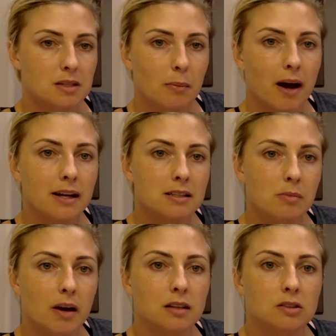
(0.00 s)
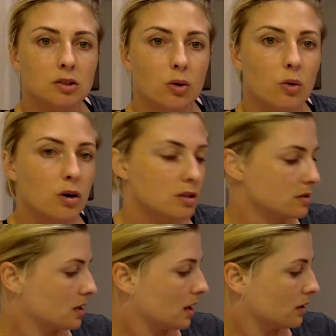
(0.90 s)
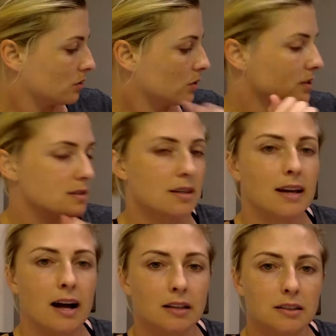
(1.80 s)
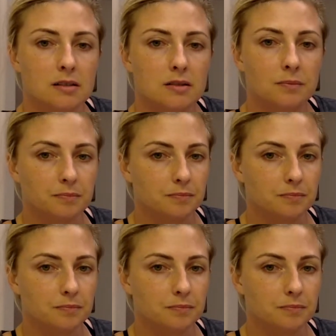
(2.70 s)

to pints, pints to quarts, and quarts to gallons.